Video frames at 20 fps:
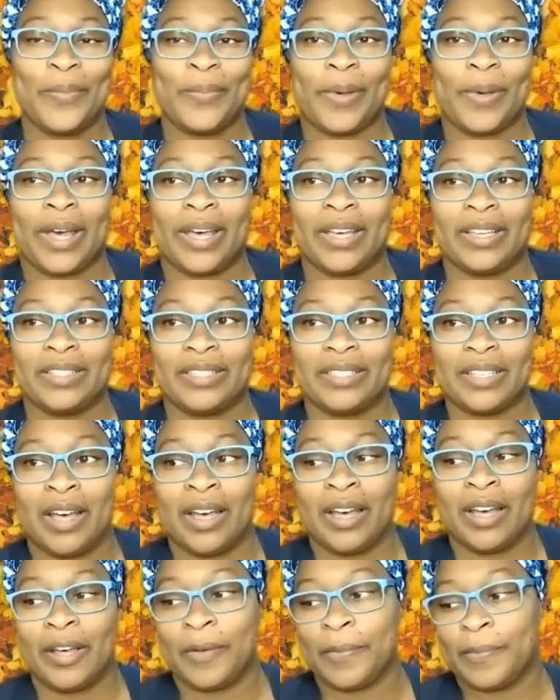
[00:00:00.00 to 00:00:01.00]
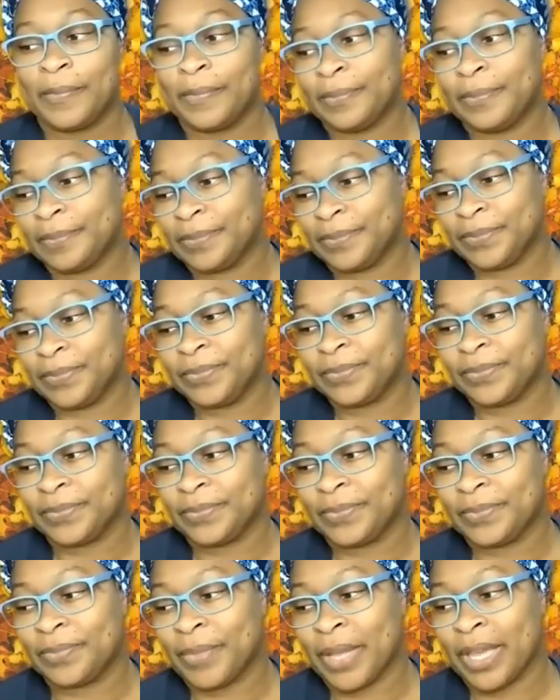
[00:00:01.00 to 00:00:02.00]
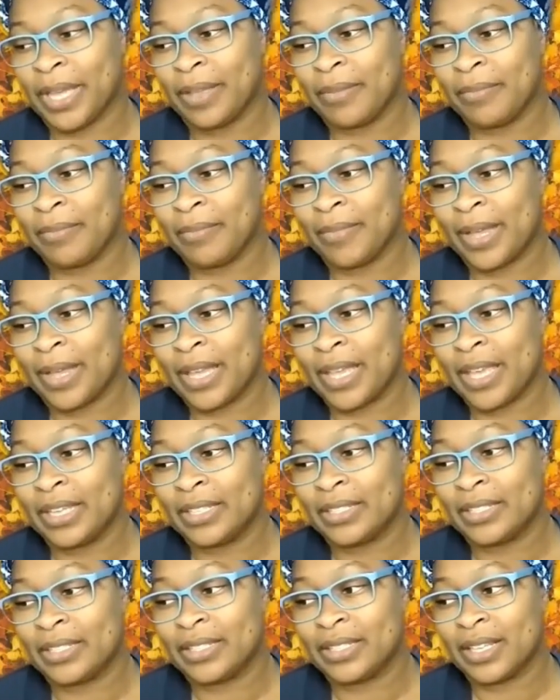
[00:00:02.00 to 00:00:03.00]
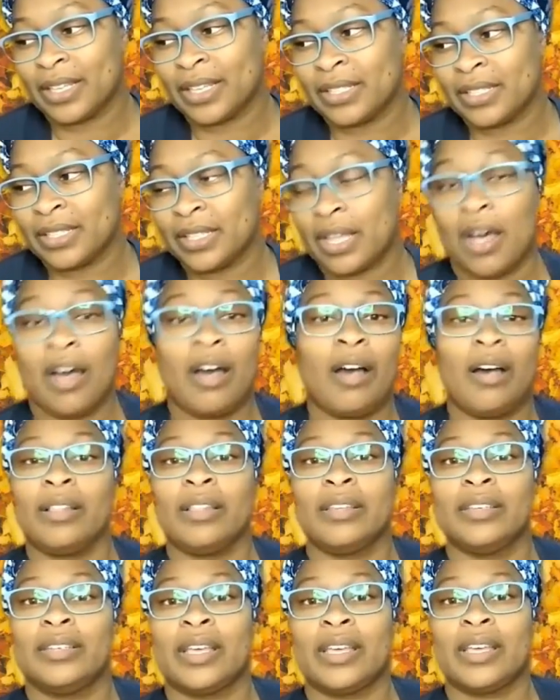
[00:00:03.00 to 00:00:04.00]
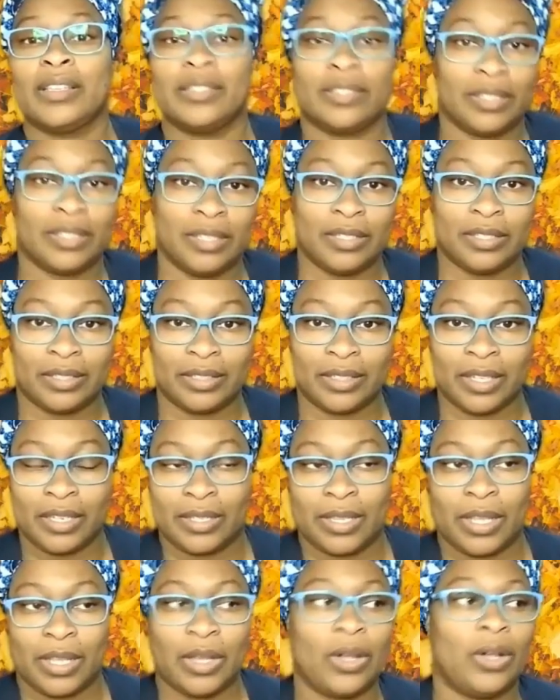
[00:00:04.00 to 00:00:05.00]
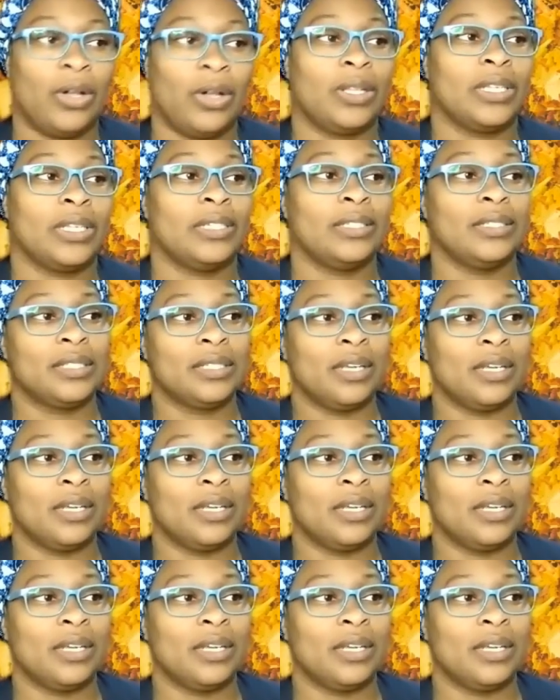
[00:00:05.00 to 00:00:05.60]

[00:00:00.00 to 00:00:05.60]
but um, my it's it's the holiday season as they call it.